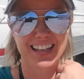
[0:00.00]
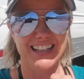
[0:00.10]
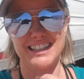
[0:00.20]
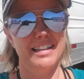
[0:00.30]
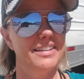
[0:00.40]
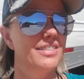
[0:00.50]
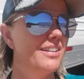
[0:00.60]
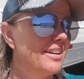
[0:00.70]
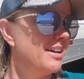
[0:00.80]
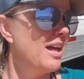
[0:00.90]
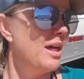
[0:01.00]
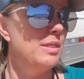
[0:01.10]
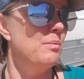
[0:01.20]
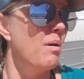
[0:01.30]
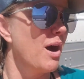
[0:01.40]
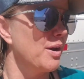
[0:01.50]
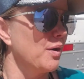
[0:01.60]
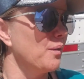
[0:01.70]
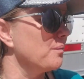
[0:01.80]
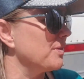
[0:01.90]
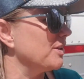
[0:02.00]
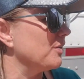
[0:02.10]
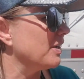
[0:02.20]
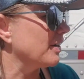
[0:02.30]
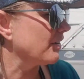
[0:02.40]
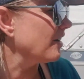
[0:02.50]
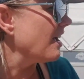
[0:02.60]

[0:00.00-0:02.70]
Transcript: is like the motto that you hear.